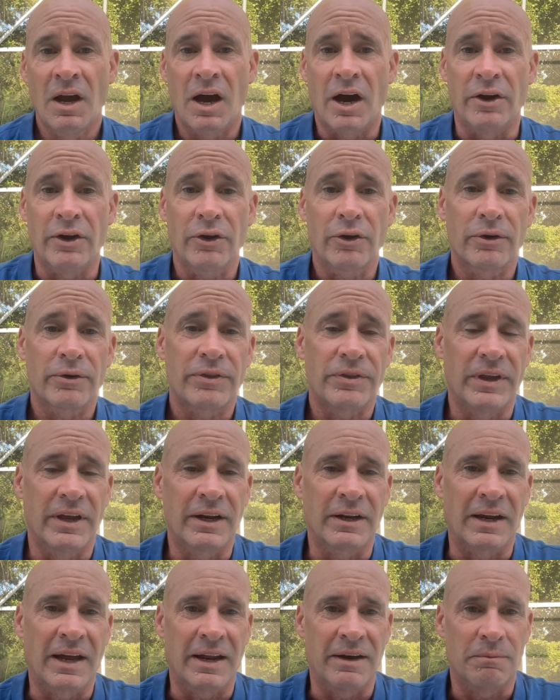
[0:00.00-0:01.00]
Another
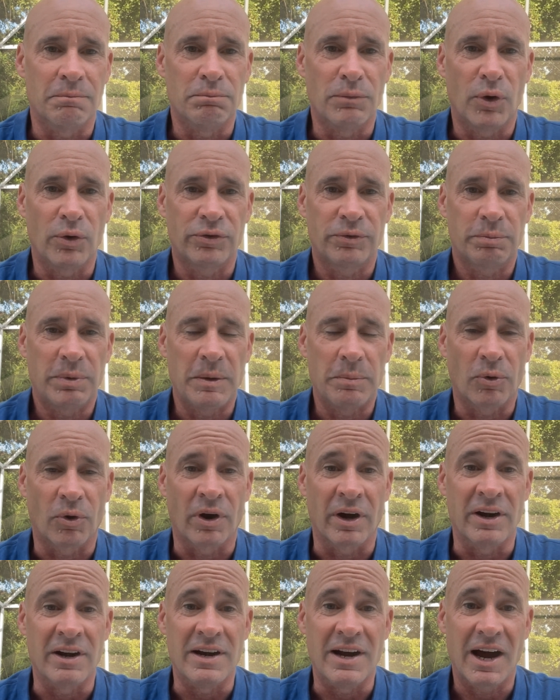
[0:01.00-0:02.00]
thing that most people
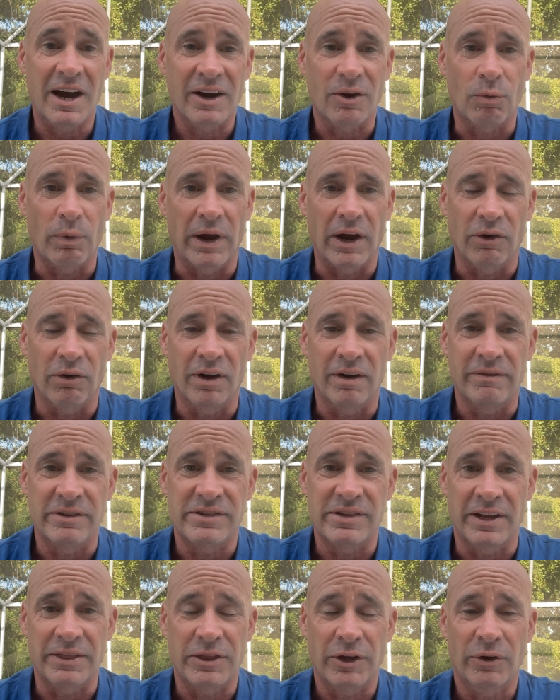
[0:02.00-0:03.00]
are not aware of is
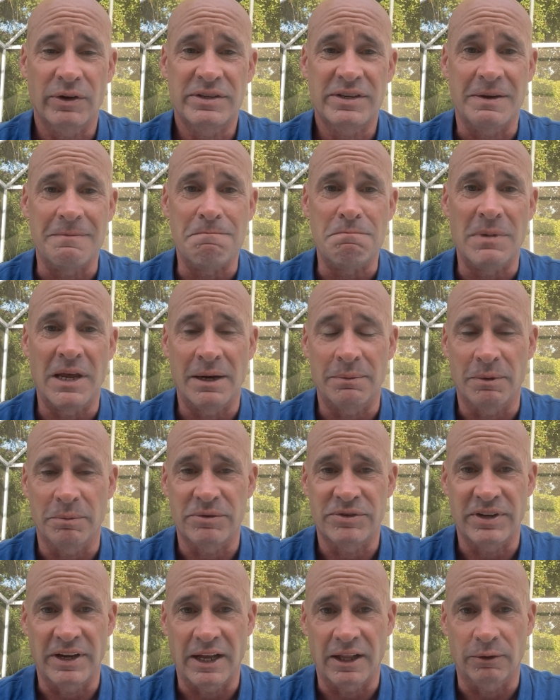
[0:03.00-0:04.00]
that there is a minimum
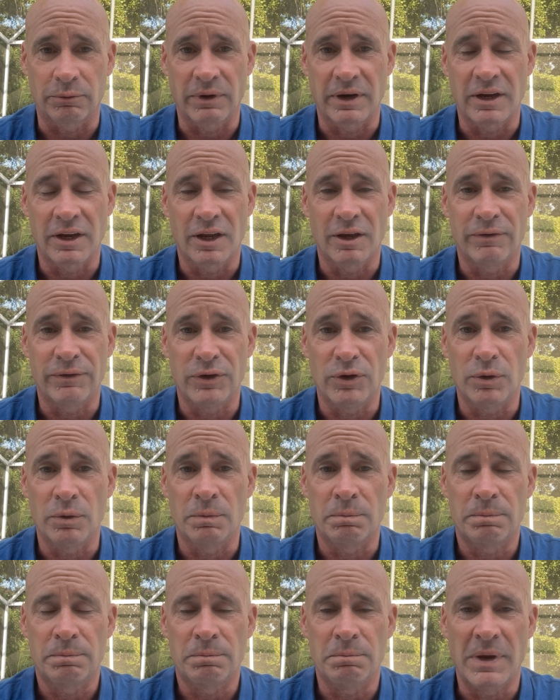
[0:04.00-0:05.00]
salary. If you
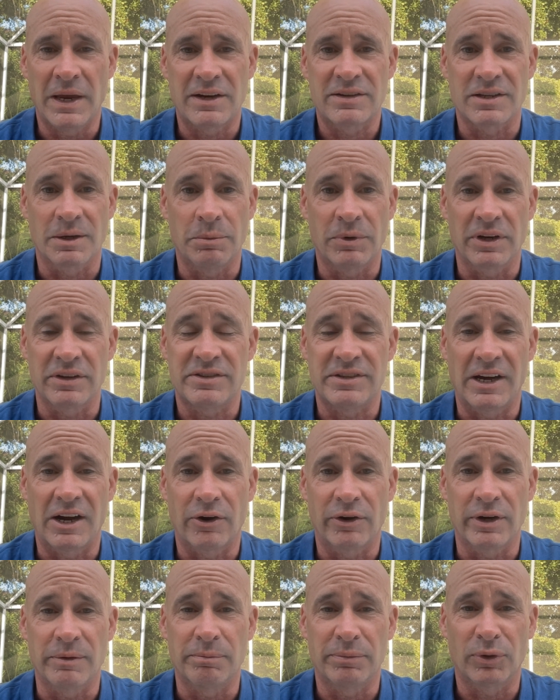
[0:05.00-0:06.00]
make someone a
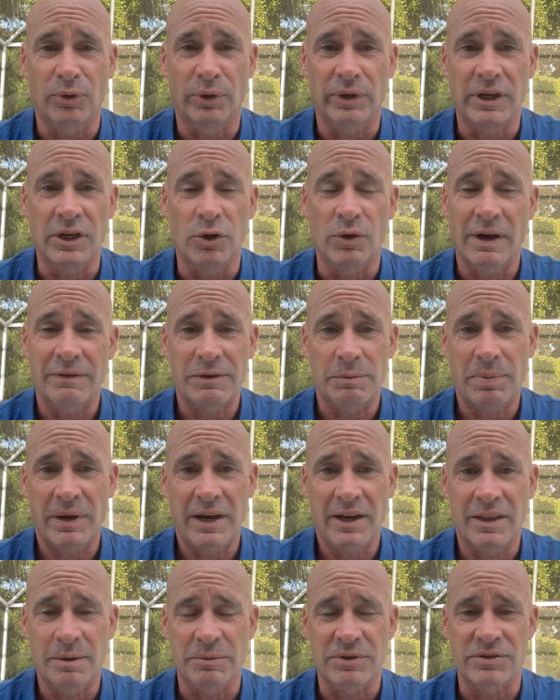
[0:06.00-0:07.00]
salaried employee, you have to
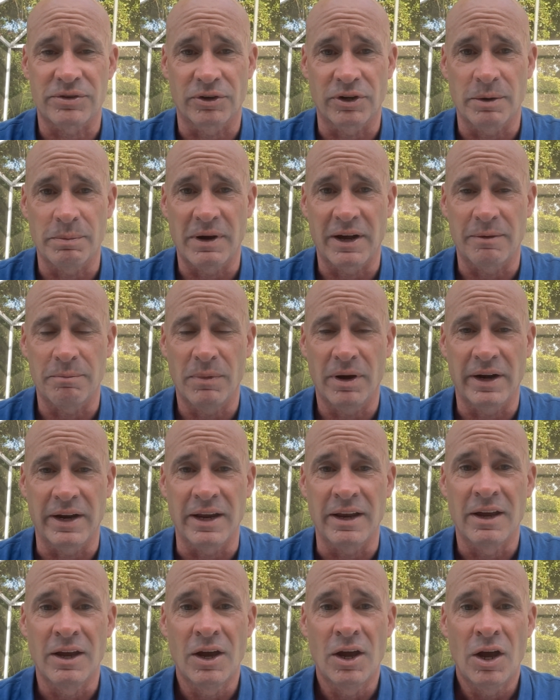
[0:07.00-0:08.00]
pay them a certain amount of
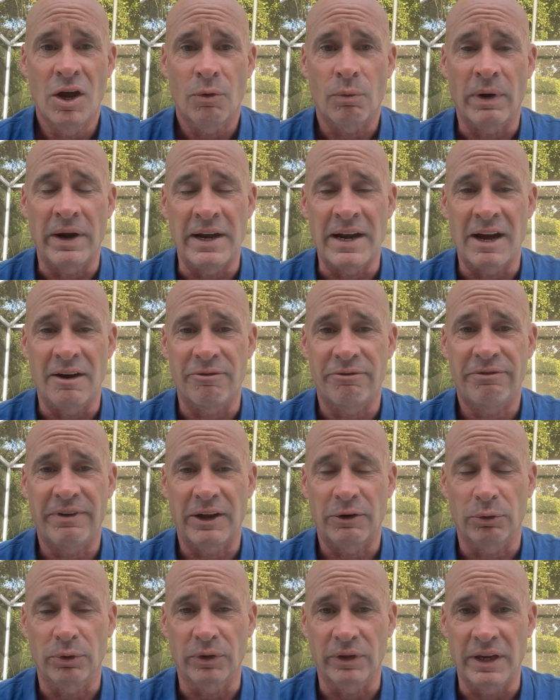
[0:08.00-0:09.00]
money. Right now,
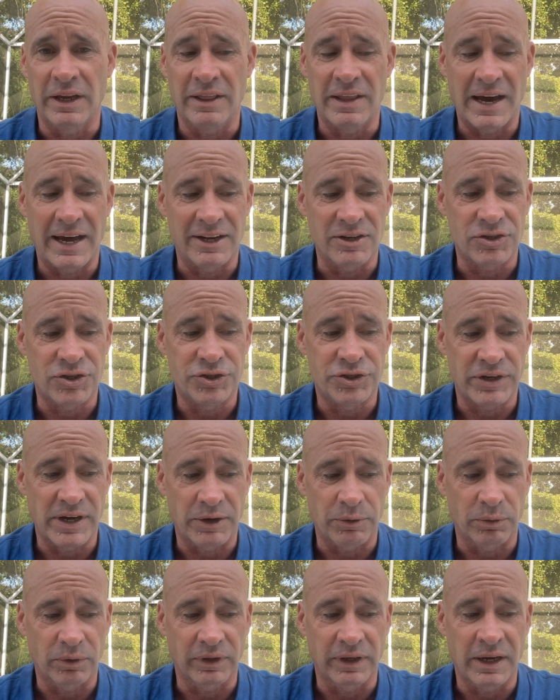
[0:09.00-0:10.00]
federally, that is
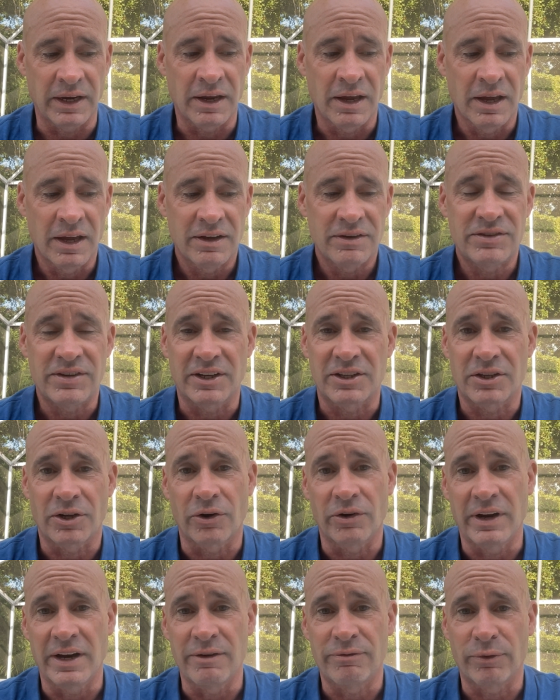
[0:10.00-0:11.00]
generally
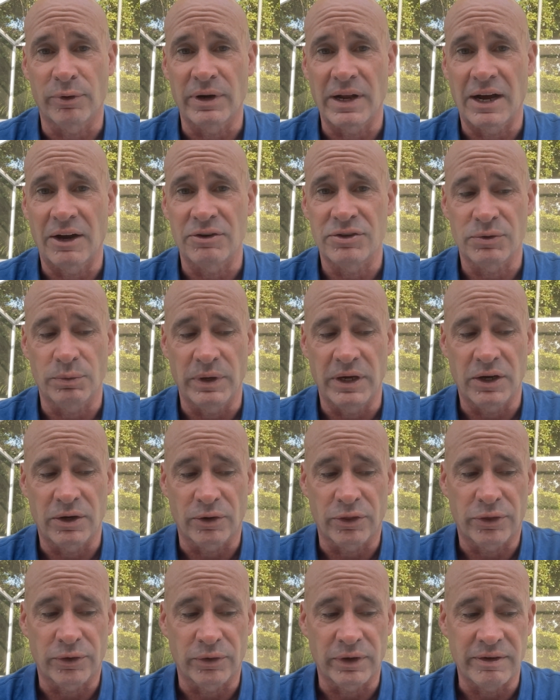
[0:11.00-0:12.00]
$684 a week or
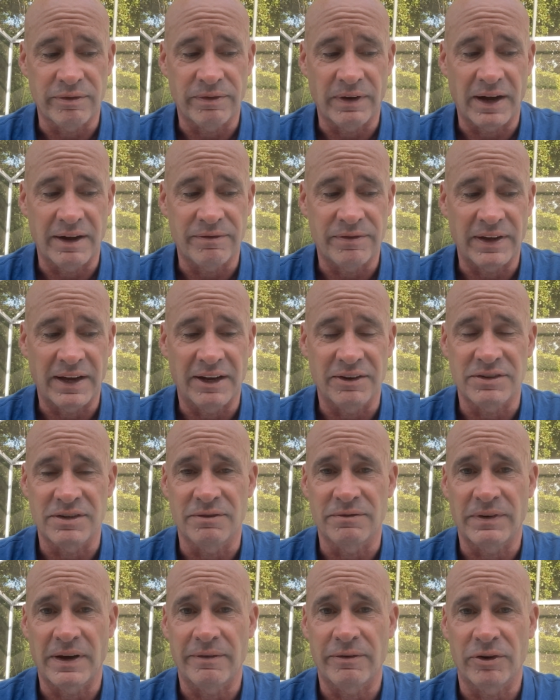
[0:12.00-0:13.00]

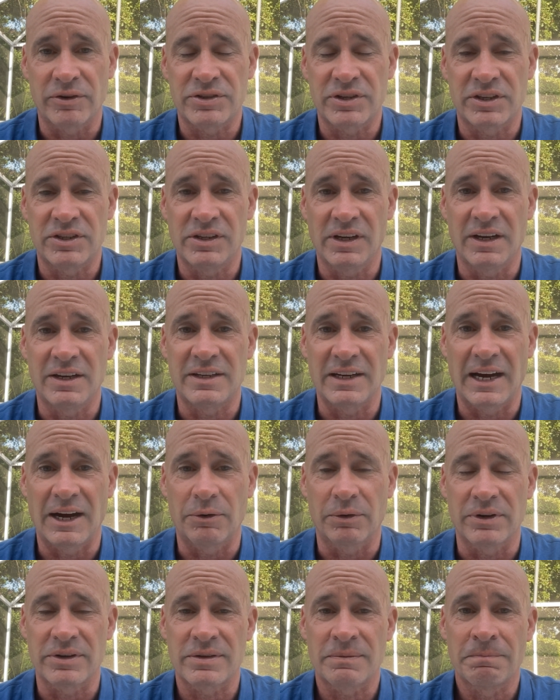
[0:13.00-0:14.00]

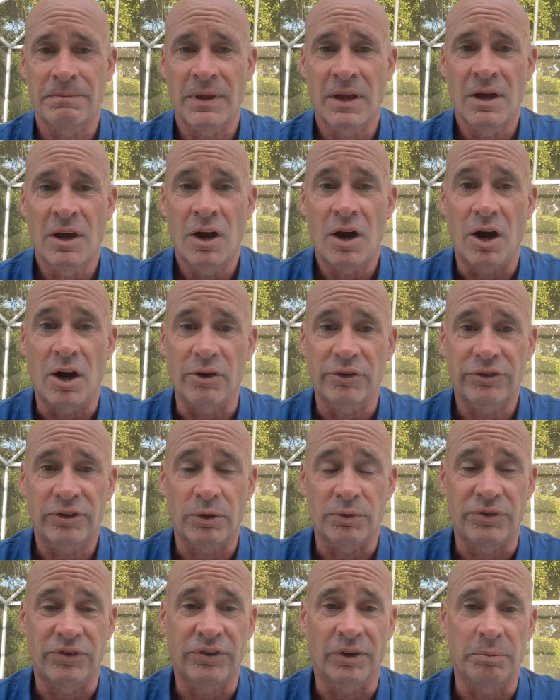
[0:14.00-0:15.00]
$35,568.
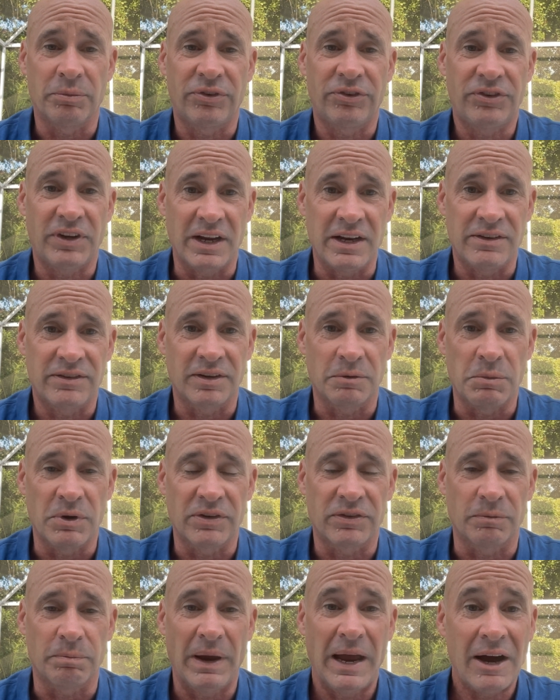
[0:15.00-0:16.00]
Also, some states and
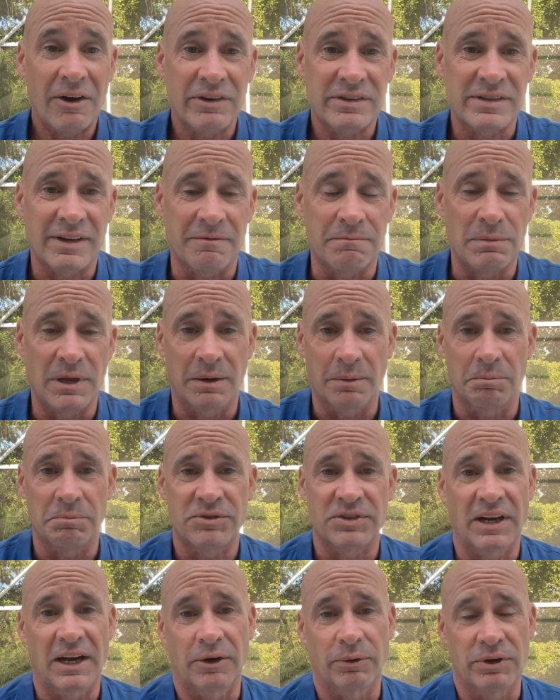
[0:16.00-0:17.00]
municipalities have minimum
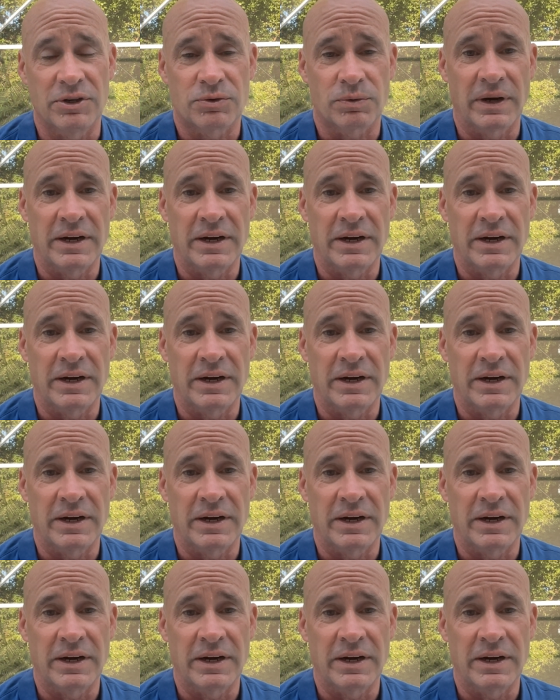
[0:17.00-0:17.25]
salaries.